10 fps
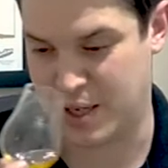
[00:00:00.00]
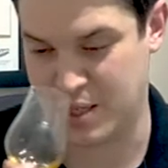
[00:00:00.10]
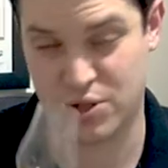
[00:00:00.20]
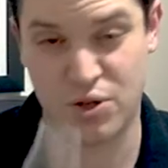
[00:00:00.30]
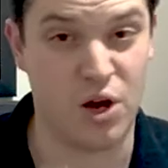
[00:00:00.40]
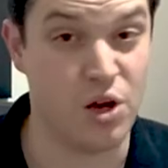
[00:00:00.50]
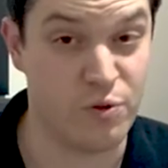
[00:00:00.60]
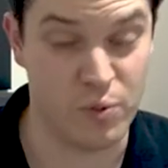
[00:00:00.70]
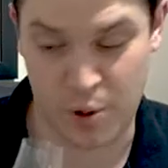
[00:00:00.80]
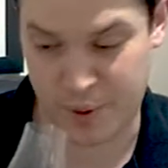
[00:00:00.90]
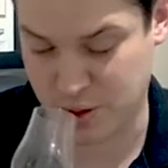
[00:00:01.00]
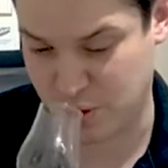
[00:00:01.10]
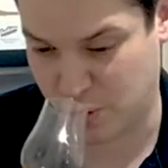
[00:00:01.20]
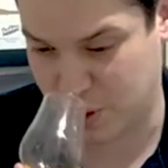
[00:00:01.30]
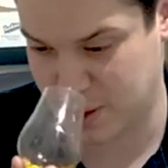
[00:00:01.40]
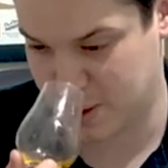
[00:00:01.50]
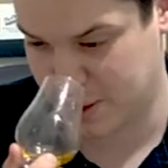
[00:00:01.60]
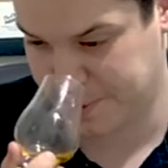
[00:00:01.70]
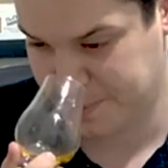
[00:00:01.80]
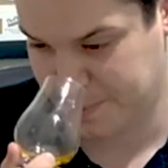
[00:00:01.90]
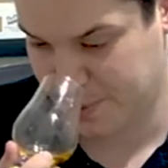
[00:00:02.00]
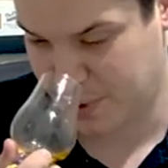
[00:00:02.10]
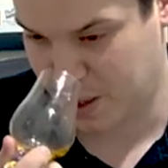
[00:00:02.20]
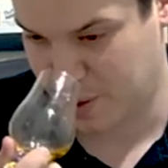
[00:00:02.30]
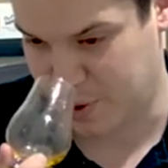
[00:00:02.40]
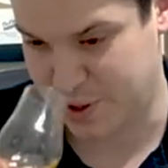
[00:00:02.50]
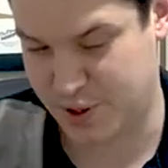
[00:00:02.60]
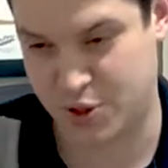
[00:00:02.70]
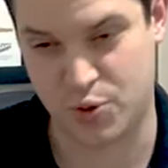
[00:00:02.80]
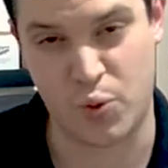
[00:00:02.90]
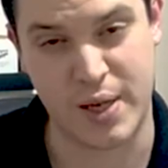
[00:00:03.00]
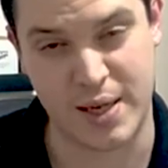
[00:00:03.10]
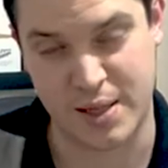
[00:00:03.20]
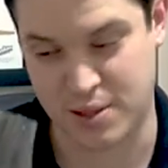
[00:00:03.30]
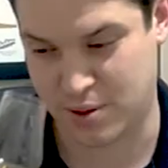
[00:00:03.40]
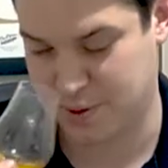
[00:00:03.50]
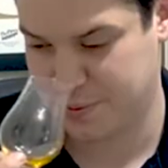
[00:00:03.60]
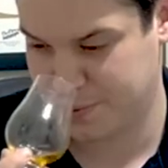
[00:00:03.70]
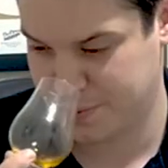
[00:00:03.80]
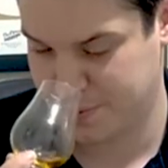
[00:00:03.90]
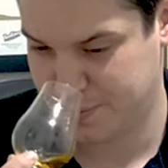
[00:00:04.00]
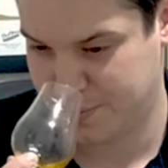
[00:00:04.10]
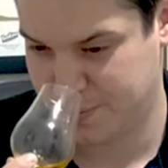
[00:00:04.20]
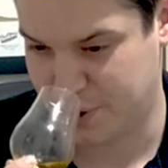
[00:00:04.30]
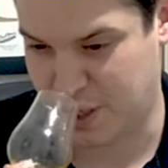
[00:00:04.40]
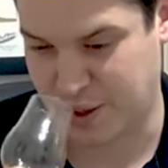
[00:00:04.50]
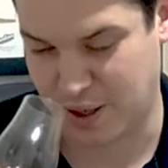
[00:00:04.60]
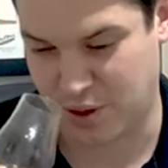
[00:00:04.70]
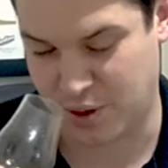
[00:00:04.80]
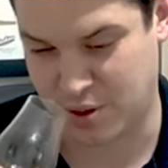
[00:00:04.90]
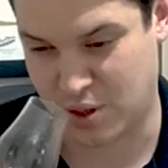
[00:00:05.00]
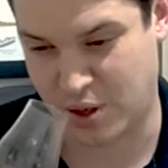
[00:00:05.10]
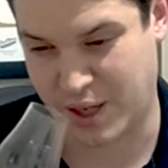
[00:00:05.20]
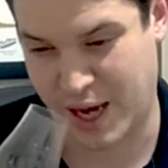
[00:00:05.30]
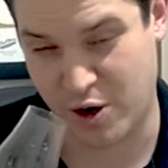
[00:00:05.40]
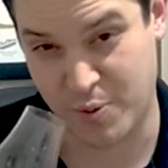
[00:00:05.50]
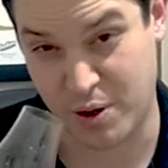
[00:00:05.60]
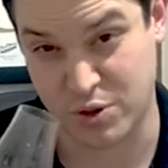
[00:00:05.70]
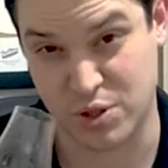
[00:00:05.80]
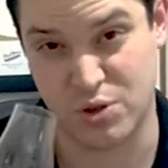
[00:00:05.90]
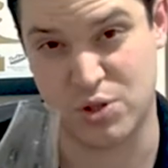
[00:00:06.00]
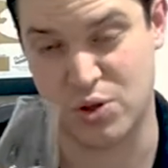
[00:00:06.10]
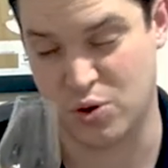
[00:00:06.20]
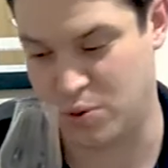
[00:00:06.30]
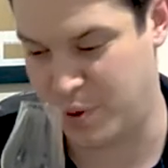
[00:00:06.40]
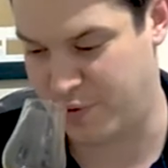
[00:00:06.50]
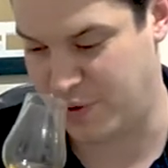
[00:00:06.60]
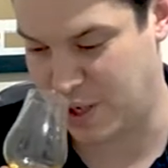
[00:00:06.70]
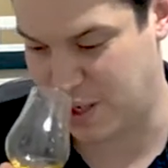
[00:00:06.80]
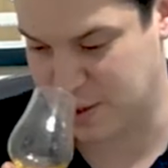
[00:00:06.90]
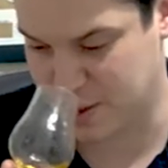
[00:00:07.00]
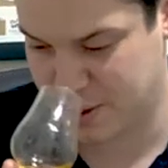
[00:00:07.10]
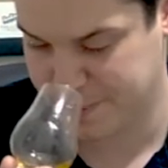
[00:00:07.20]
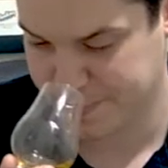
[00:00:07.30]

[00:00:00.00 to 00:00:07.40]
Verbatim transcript: It's not overwhelming at all. It's, but it's sweet. It's you get that those kind of caramels you used to, a bit of vanillas.